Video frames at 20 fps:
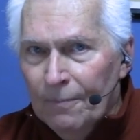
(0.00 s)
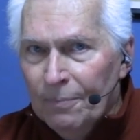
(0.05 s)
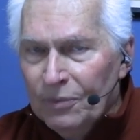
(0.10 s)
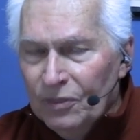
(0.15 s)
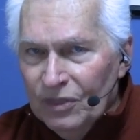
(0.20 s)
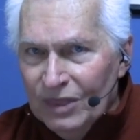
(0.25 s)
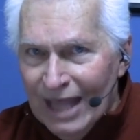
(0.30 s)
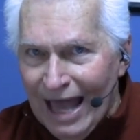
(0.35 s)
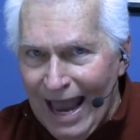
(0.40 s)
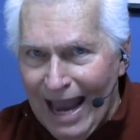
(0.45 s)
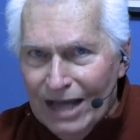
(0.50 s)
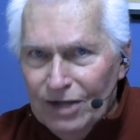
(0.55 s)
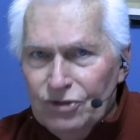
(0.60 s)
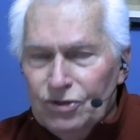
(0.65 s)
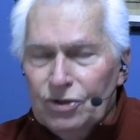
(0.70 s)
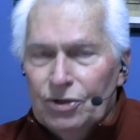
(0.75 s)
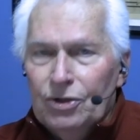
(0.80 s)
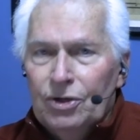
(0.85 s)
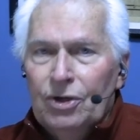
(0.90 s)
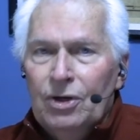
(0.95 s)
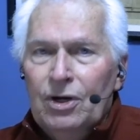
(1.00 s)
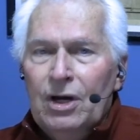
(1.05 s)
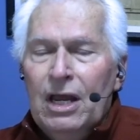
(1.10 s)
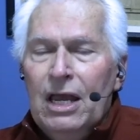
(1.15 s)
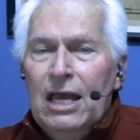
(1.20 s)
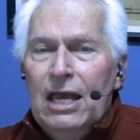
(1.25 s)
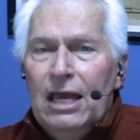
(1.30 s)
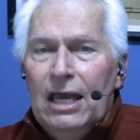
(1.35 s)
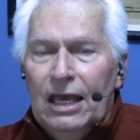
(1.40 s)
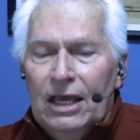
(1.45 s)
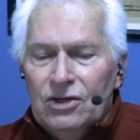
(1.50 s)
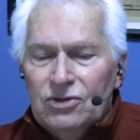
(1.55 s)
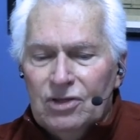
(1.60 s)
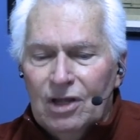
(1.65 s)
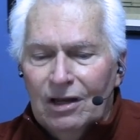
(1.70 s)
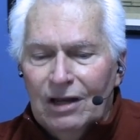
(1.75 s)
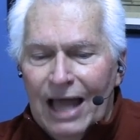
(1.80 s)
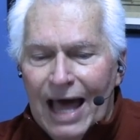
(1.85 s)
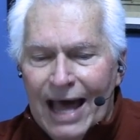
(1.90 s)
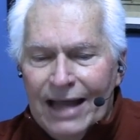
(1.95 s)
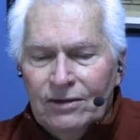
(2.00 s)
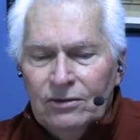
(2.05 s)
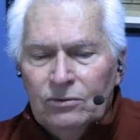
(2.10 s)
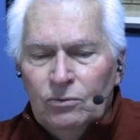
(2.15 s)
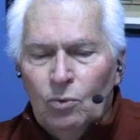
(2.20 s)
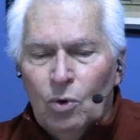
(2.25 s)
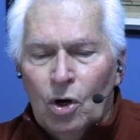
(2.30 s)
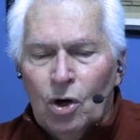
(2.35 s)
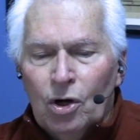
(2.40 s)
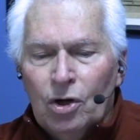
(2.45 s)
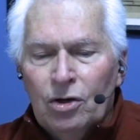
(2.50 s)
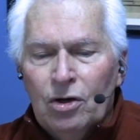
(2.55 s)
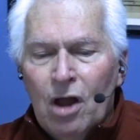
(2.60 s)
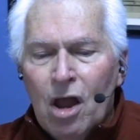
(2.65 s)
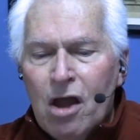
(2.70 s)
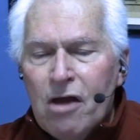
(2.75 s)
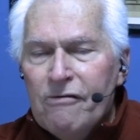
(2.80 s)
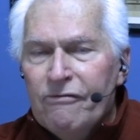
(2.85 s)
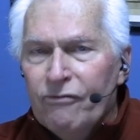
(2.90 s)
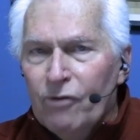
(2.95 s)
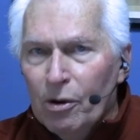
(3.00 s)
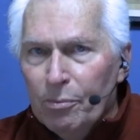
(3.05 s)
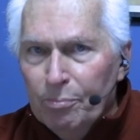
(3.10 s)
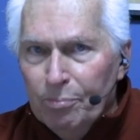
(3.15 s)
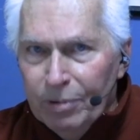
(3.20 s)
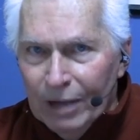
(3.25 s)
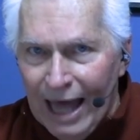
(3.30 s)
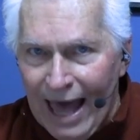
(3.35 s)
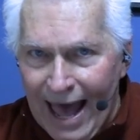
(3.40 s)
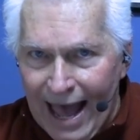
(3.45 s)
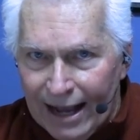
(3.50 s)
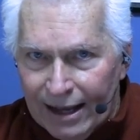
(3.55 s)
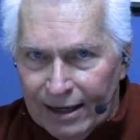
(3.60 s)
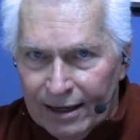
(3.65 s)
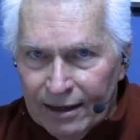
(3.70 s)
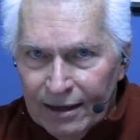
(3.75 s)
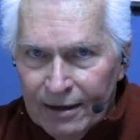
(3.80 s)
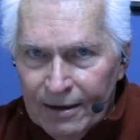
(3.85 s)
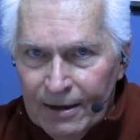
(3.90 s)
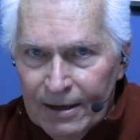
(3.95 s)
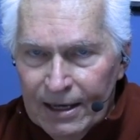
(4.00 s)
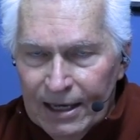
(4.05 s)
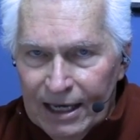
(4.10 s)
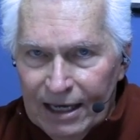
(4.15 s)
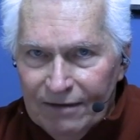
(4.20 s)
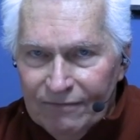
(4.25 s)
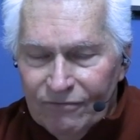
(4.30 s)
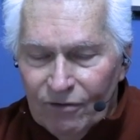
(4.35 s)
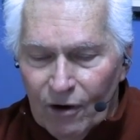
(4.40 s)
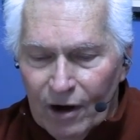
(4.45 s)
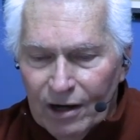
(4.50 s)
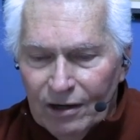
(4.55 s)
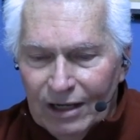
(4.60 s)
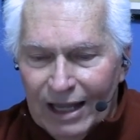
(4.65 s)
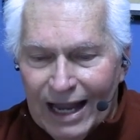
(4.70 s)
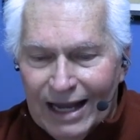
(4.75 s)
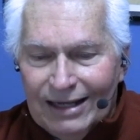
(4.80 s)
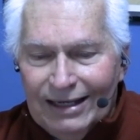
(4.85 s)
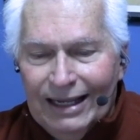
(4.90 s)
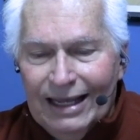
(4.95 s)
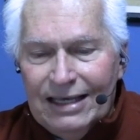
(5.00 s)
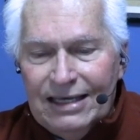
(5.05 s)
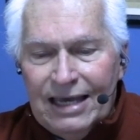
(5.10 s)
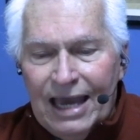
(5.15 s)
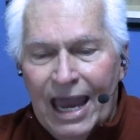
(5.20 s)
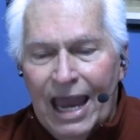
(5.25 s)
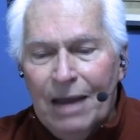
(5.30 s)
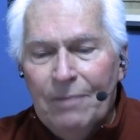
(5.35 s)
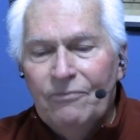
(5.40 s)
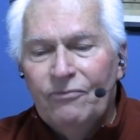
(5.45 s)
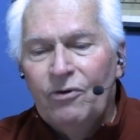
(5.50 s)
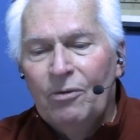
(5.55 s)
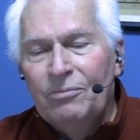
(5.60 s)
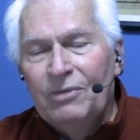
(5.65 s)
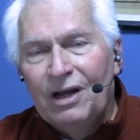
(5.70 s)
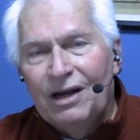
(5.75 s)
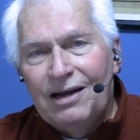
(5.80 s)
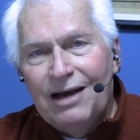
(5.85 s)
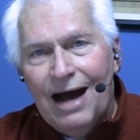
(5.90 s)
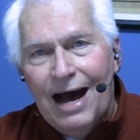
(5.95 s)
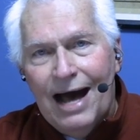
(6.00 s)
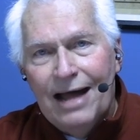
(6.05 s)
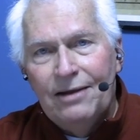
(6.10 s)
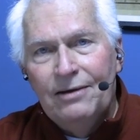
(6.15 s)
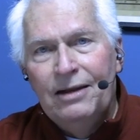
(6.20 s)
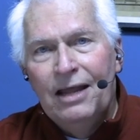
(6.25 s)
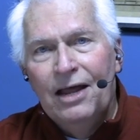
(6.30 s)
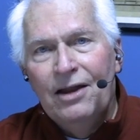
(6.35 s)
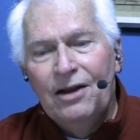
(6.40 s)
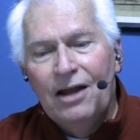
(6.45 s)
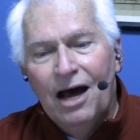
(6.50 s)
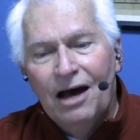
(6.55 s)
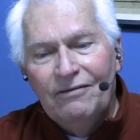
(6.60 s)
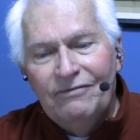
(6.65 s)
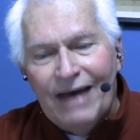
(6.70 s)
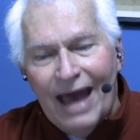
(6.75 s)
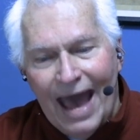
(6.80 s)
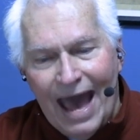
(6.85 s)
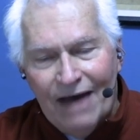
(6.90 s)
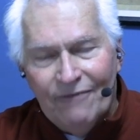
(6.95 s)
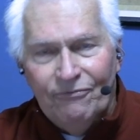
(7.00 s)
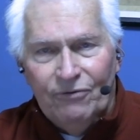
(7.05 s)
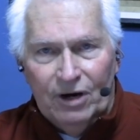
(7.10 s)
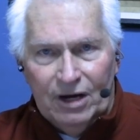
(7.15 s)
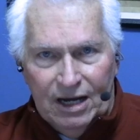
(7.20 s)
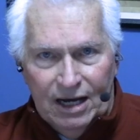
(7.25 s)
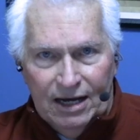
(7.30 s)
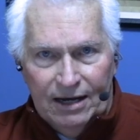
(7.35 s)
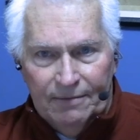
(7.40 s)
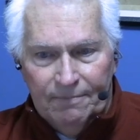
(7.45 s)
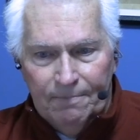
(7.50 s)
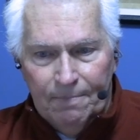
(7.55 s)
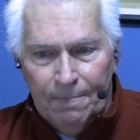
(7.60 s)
Niger is the Latin word for black. He very likely came from the continent of Africa.